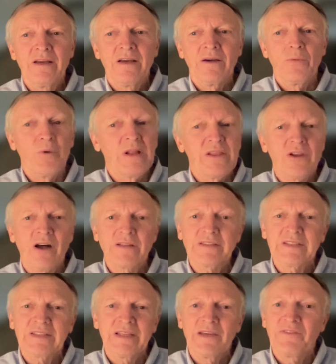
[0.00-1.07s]
will
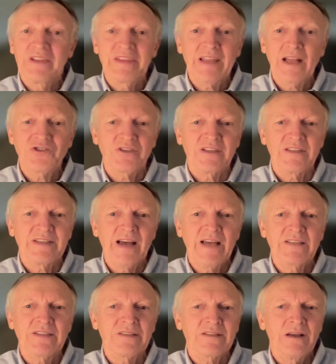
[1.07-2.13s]
not even touch the
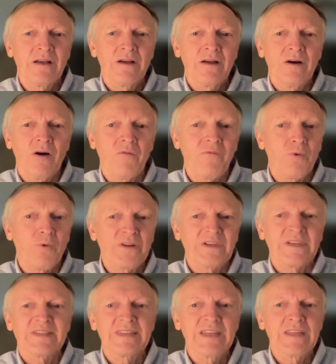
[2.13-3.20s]
sides of what
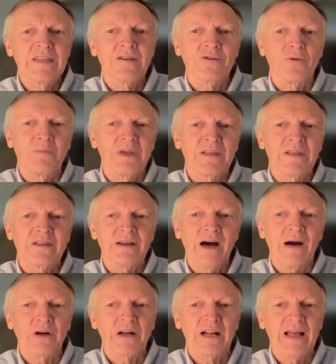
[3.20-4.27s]
is needed to meet
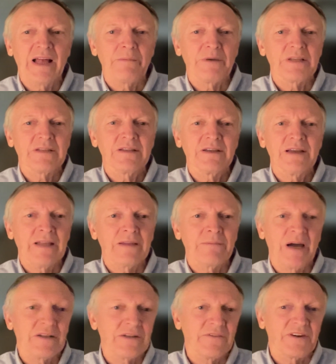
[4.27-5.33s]
our climate and
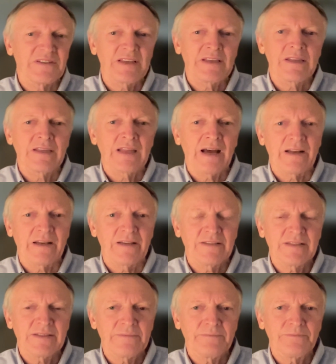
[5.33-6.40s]
biodiversity targets.